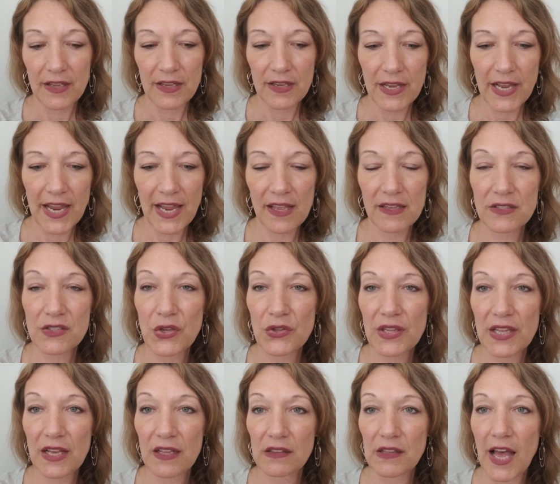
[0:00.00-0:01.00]
And so
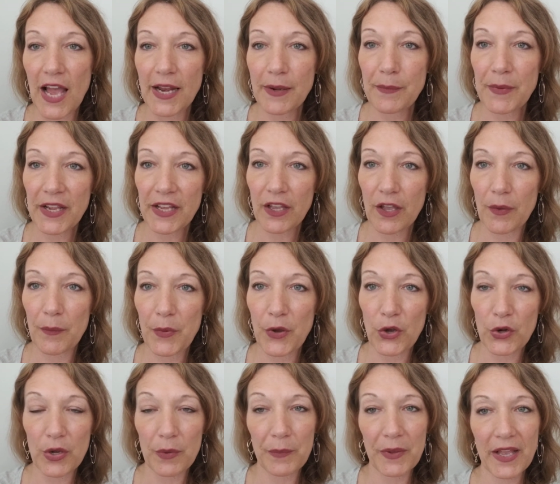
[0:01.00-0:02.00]
the alignment
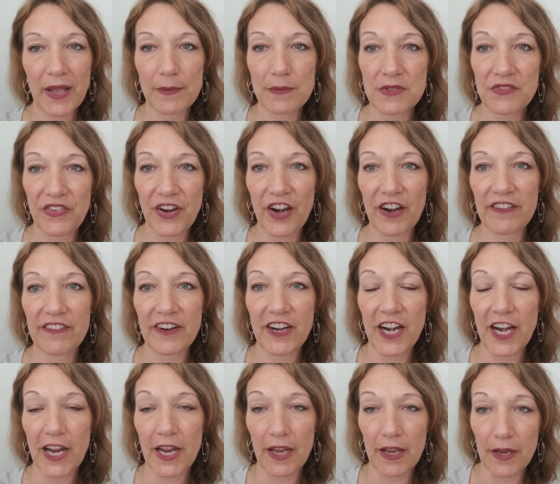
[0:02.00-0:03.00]
component becomes very,
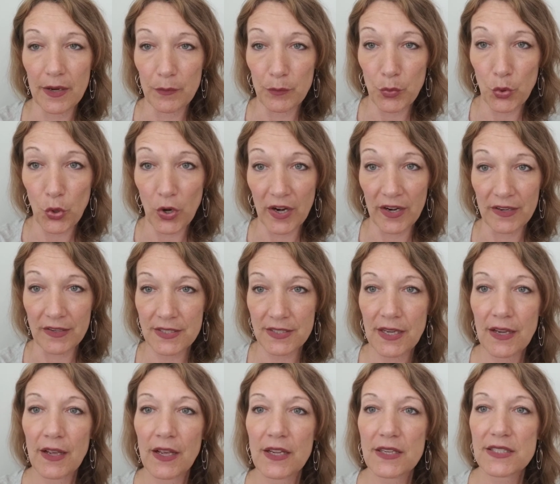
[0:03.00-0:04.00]
very important
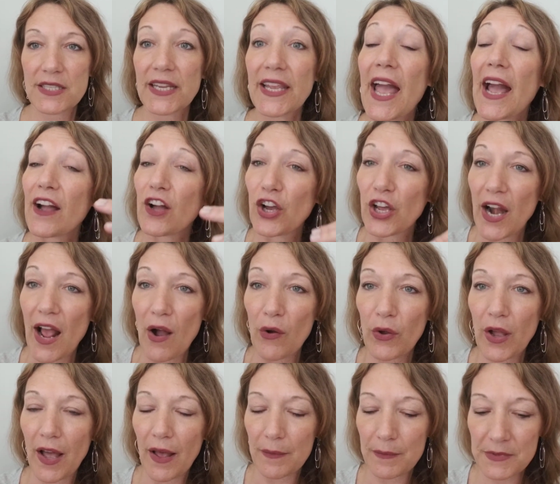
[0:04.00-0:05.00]
to get good
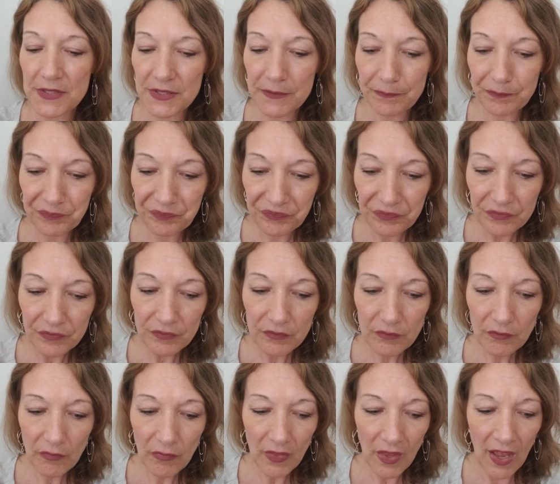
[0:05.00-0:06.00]
outcomes.
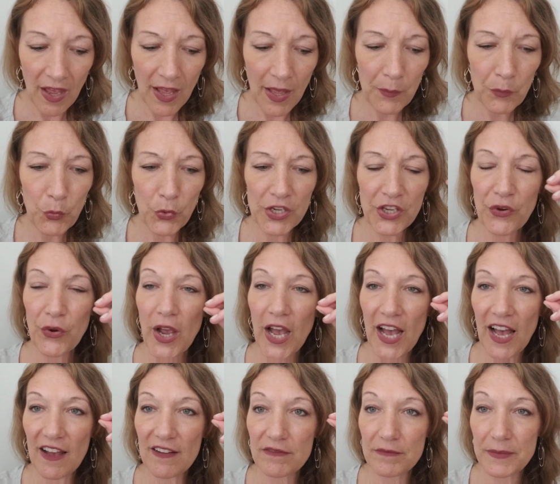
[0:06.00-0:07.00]
When you
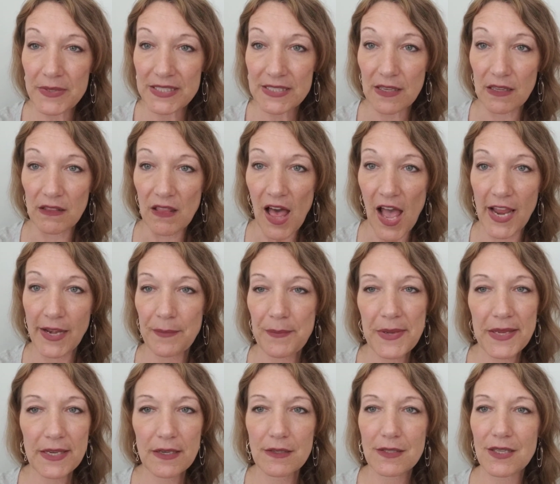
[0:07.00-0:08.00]
have
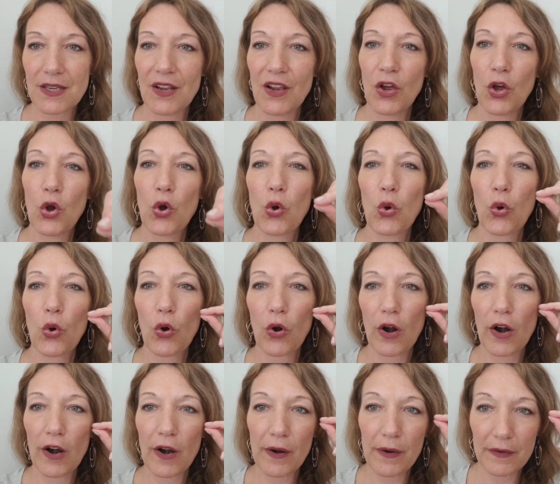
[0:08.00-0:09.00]
misalignment
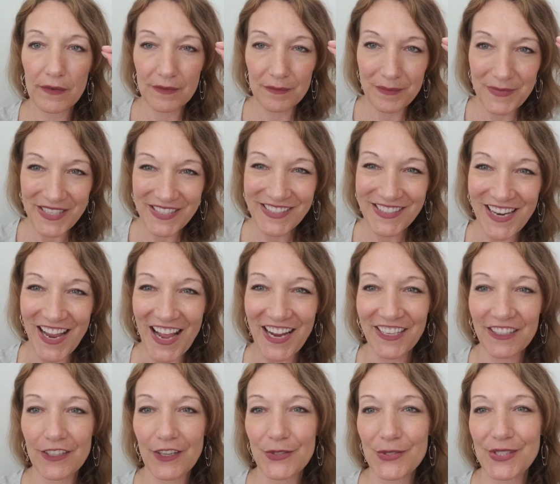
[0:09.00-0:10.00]
or
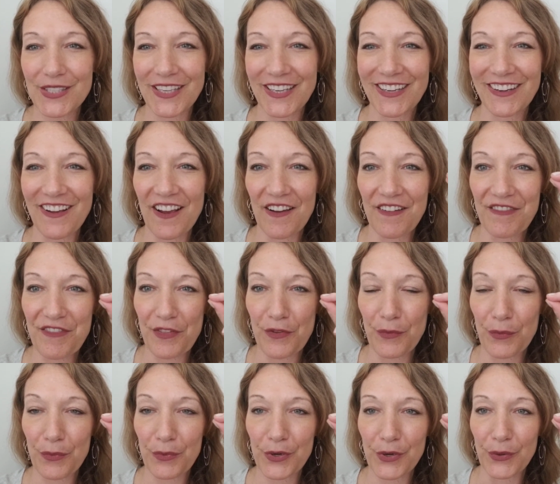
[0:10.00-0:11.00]
misdiagnosing of
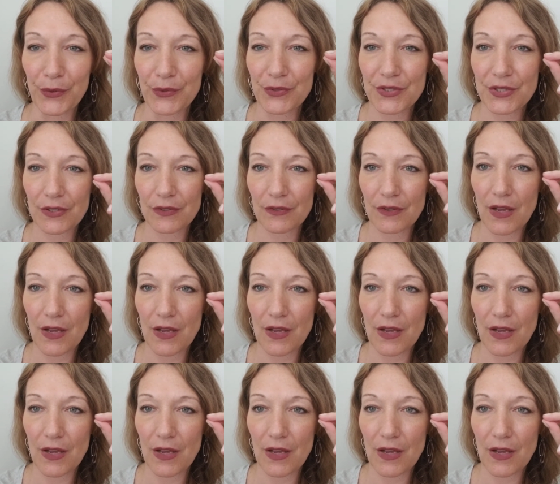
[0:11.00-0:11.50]
the root,